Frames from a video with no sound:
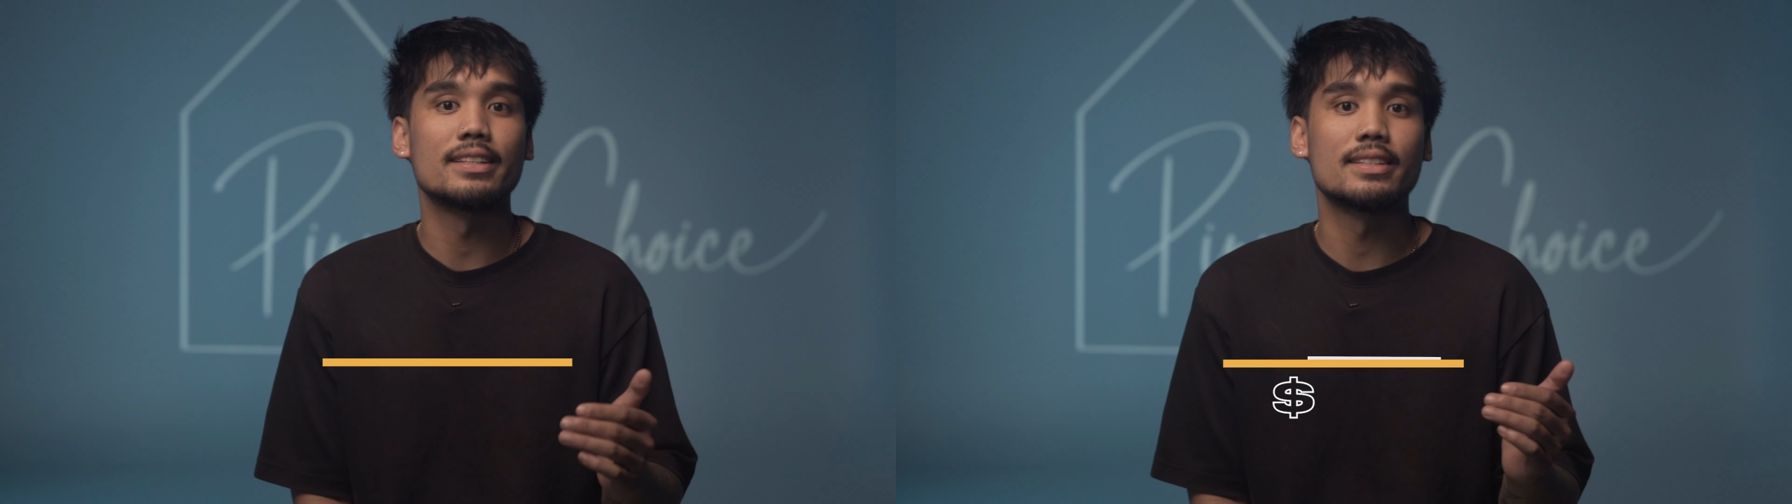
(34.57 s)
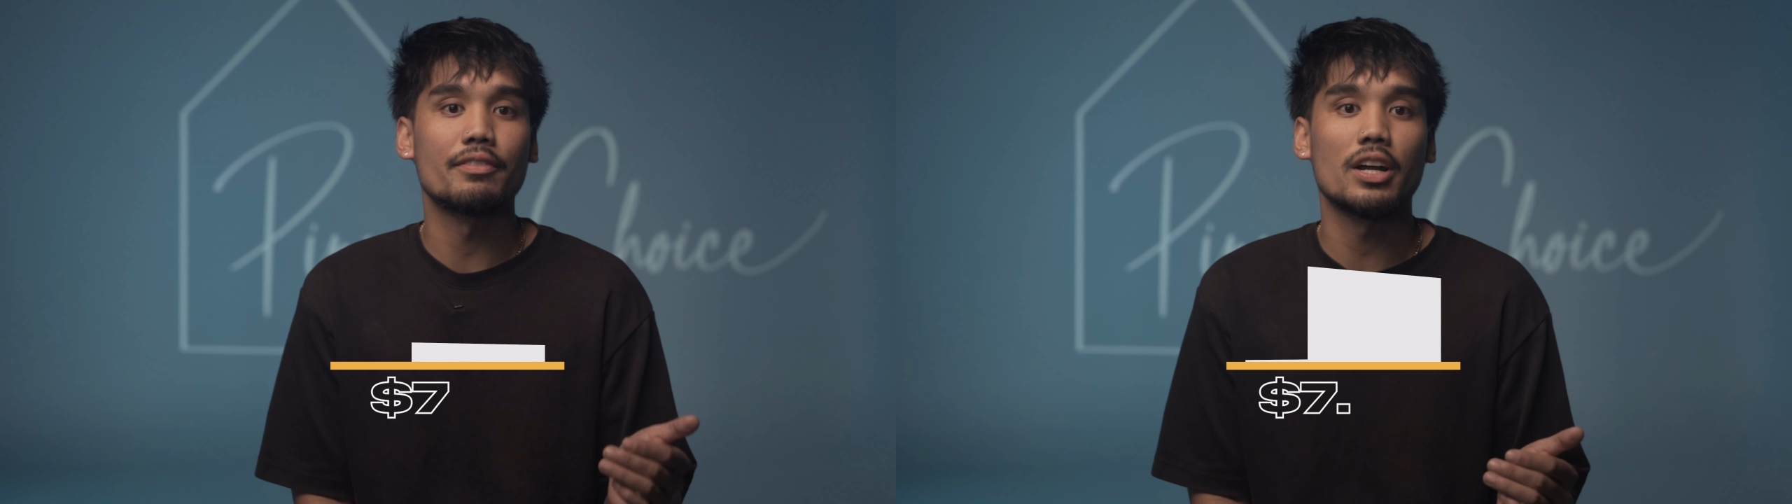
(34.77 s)

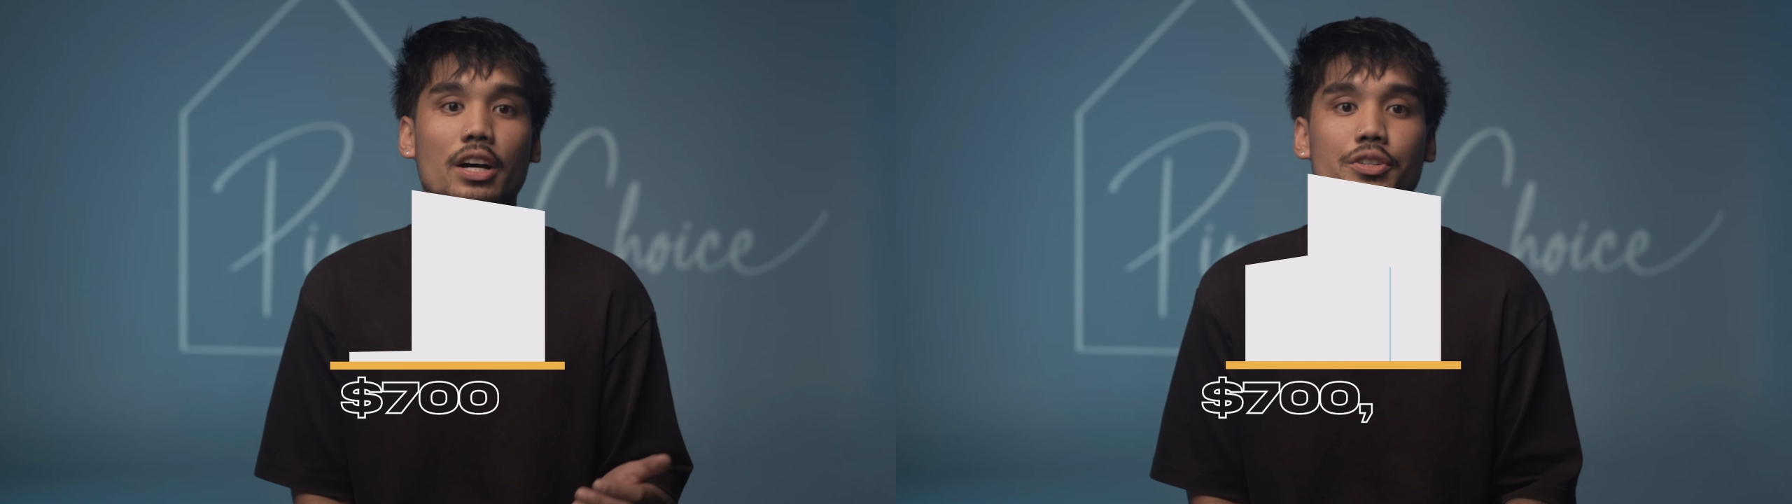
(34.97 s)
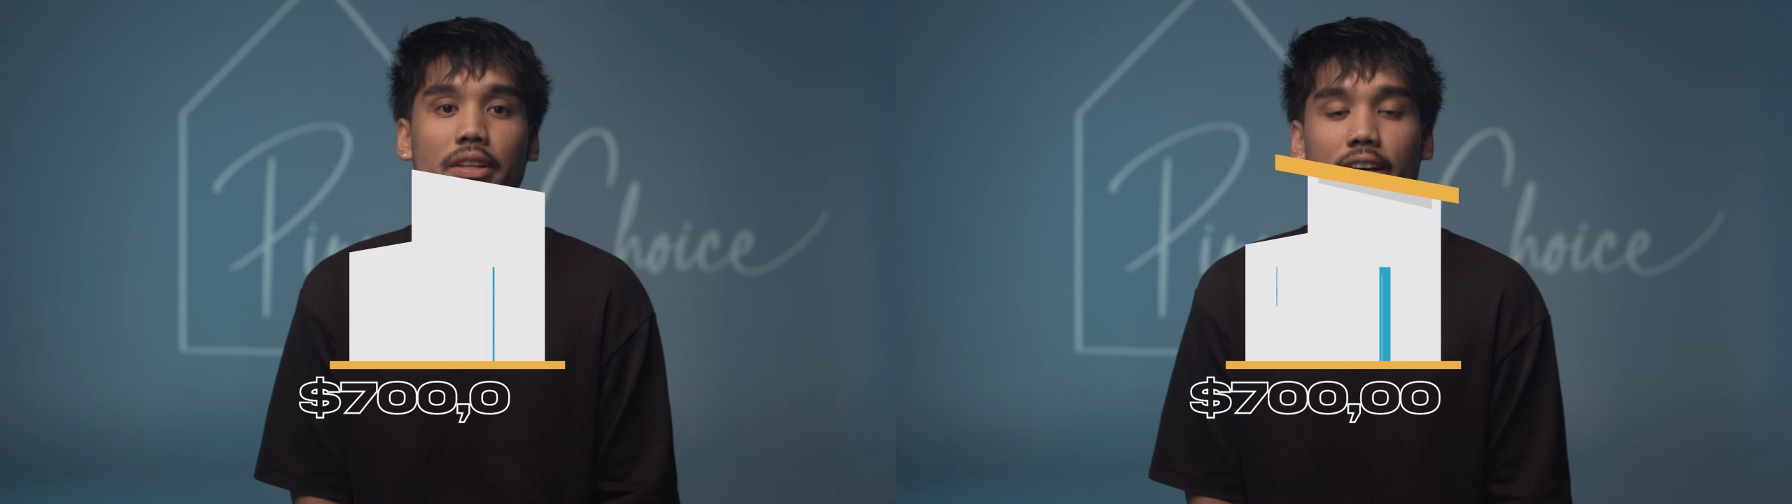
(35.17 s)

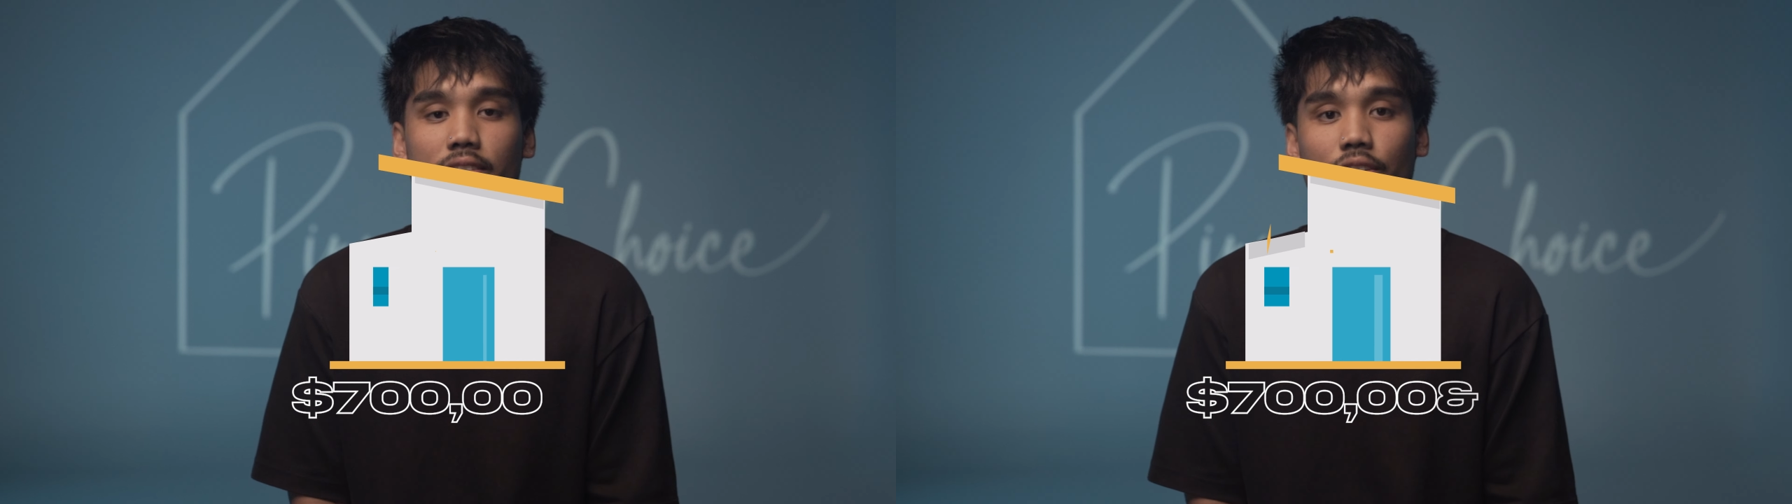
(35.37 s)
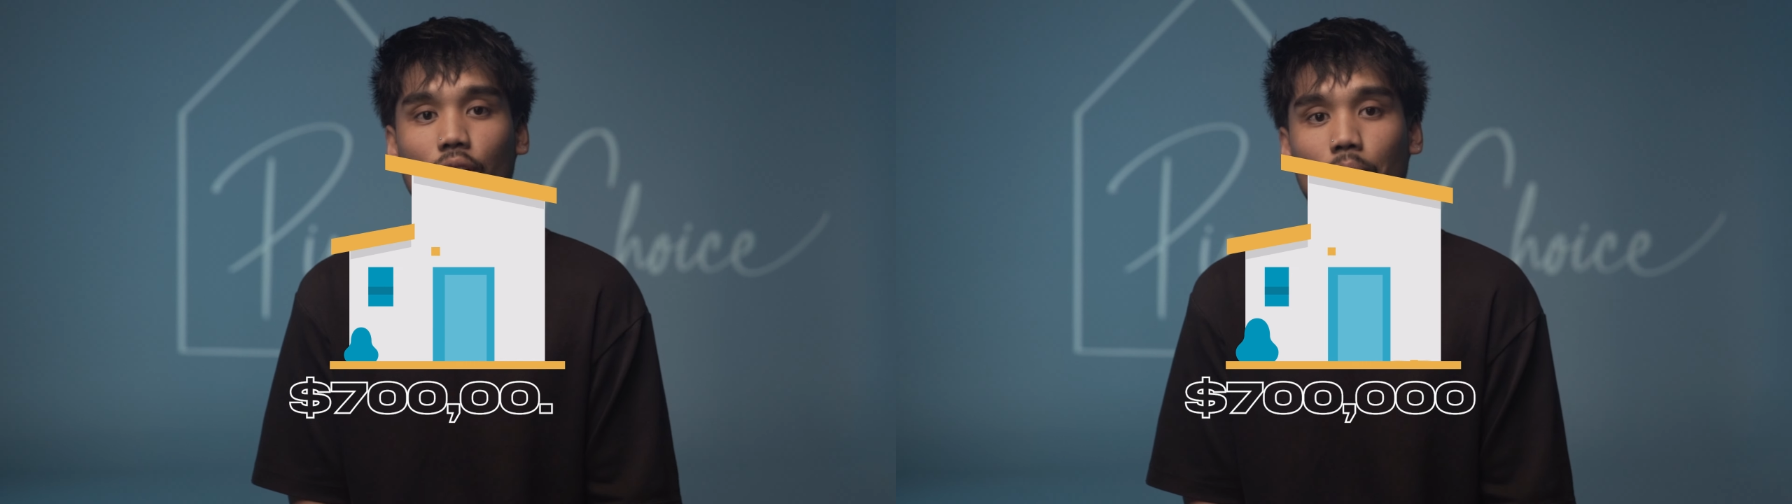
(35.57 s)

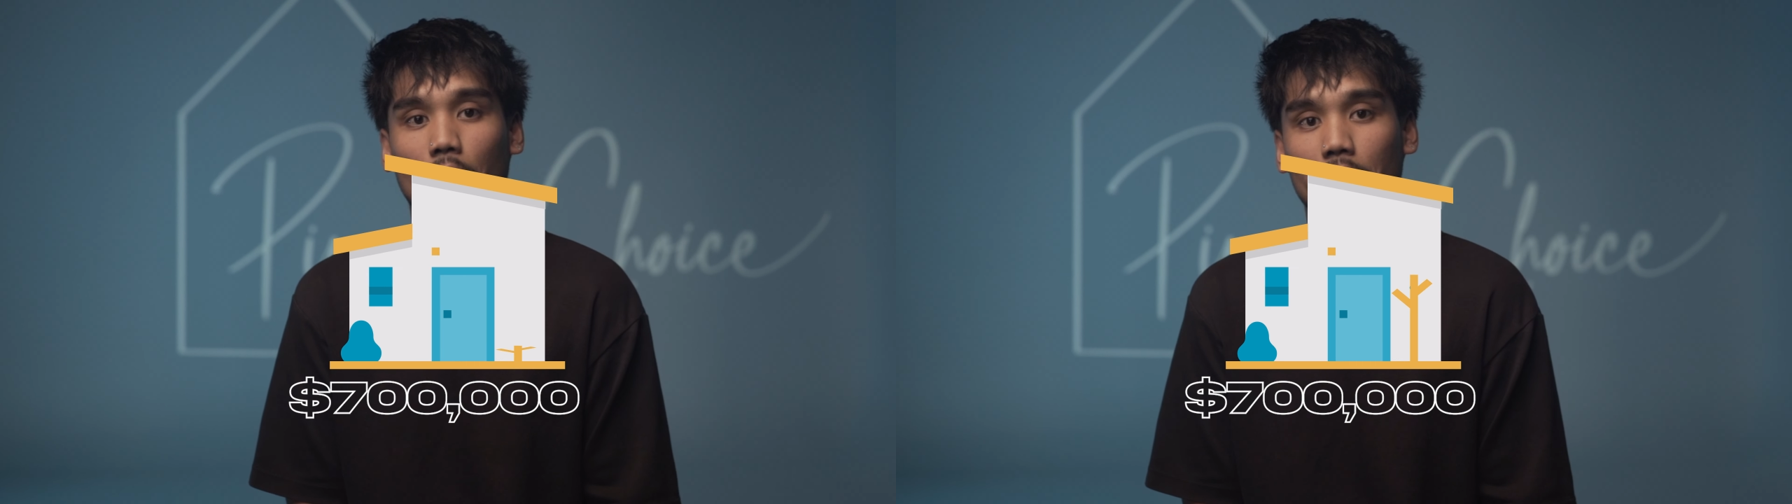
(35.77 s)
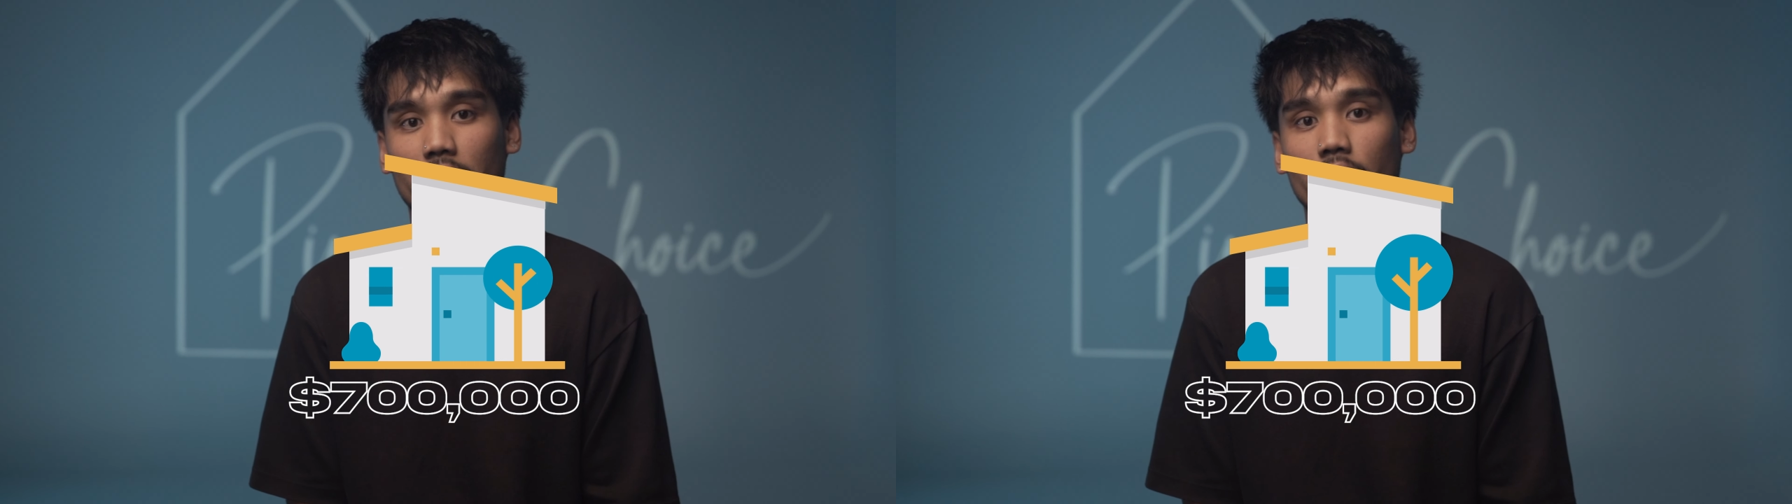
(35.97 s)
$700,000
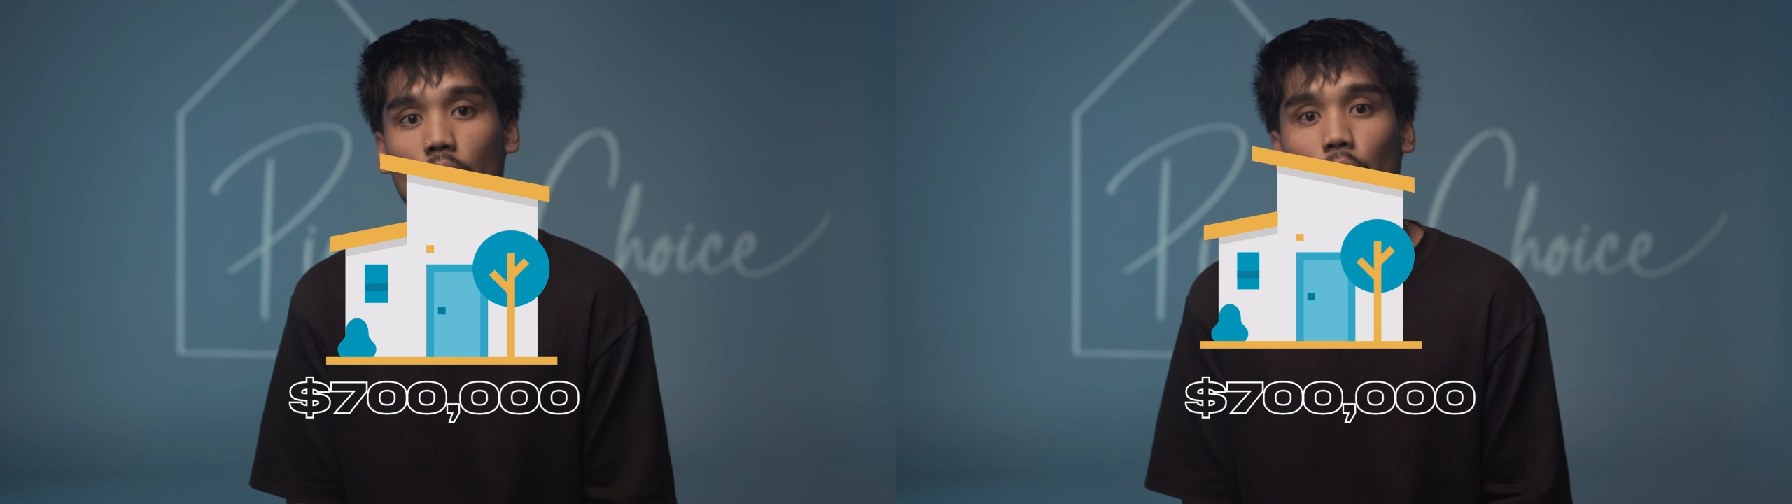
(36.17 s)
property